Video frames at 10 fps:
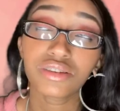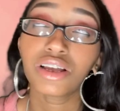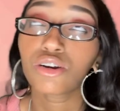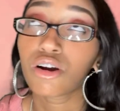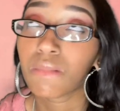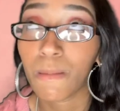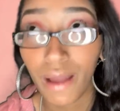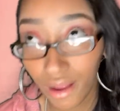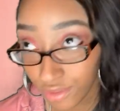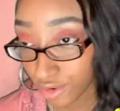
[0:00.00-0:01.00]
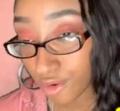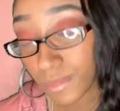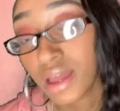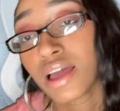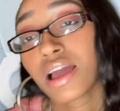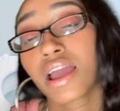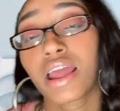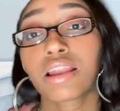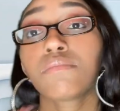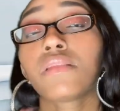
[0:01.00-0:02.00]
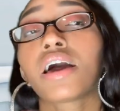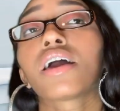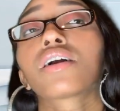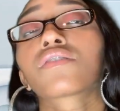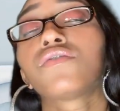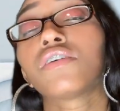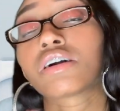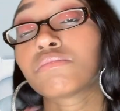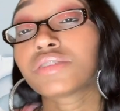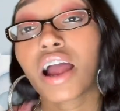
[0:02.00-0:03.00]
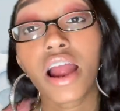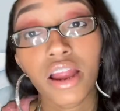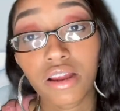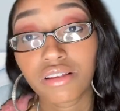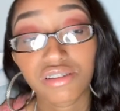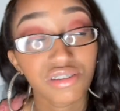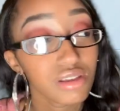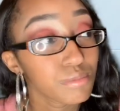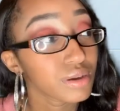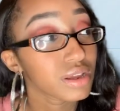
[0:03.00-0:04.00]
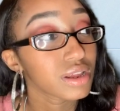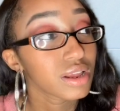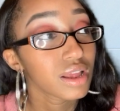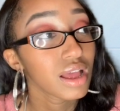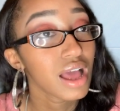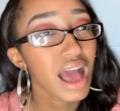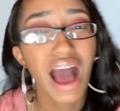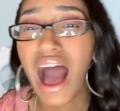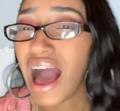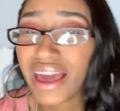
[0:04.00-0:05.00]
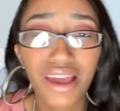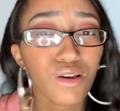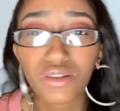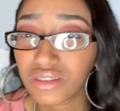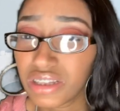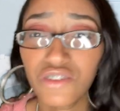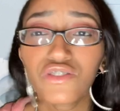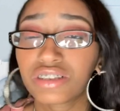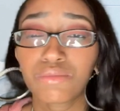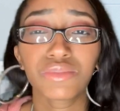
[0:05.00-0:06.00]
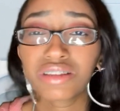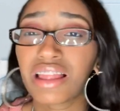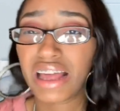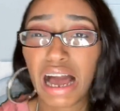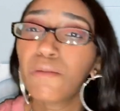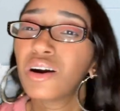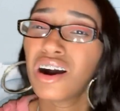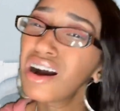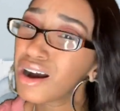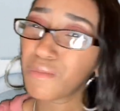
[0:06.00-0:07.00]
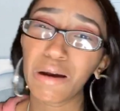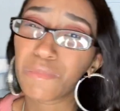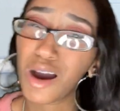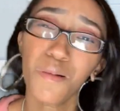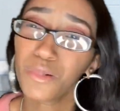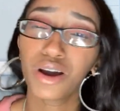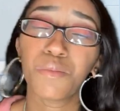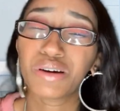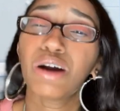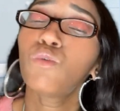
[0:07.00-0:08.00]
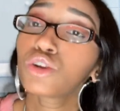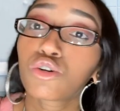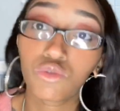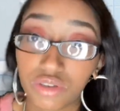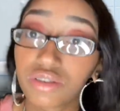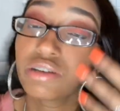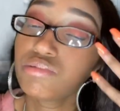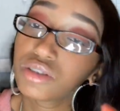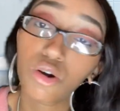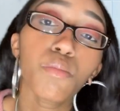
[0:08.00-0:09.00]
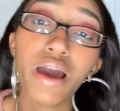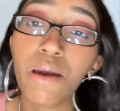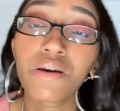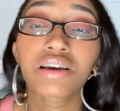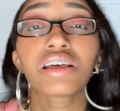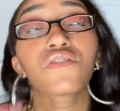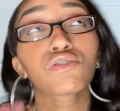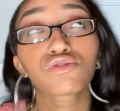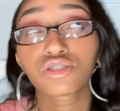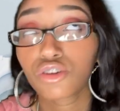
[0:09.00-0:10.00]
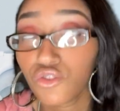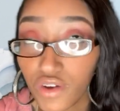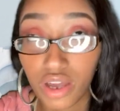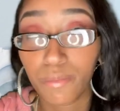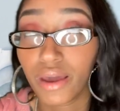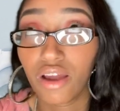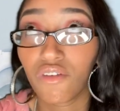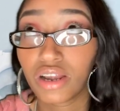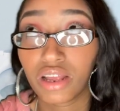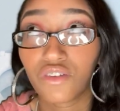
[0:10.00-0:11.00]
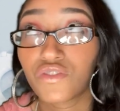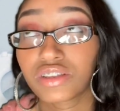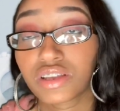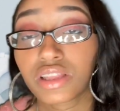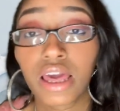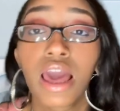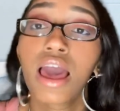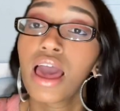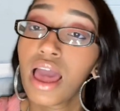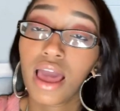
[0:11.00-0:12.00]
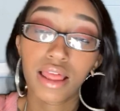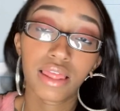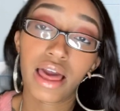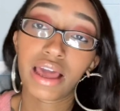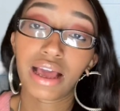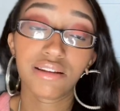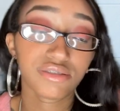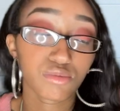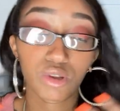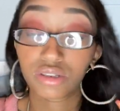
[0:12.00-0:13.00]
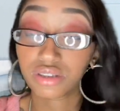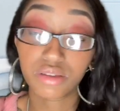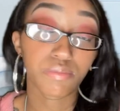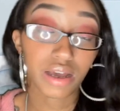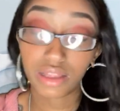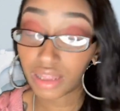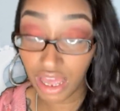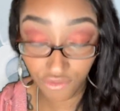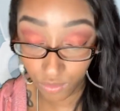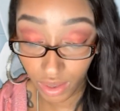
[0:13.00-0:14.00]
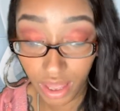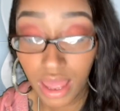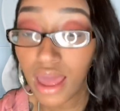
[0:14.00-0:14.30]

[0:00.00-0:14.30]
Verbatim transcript: and I go in my bathroom, and I'm like, fuck, I'm tired as shit, but. I can go to sleep for some reason. Like I'm up, I'm up, up, but I want to go to sleep so bad because I feel so fucking bad right now physically, and like I just want to sleep my life away